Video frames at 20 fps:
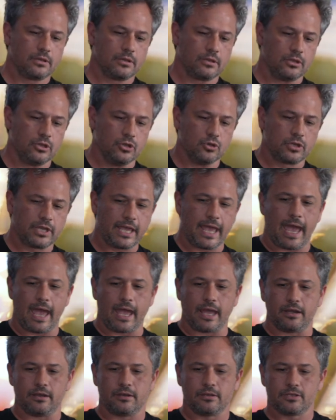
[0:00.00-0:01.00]
you
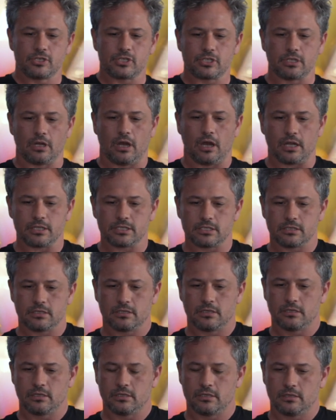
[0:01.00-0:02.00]
can start
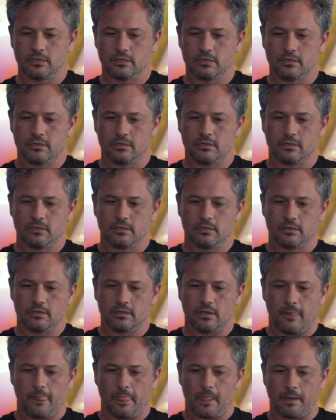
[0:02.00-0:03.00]

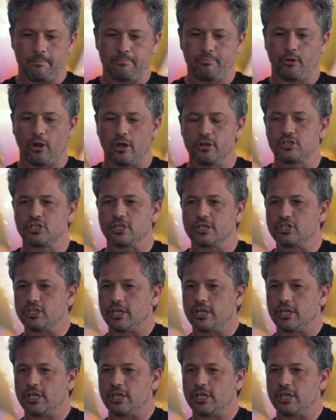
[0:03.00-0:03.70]
approaching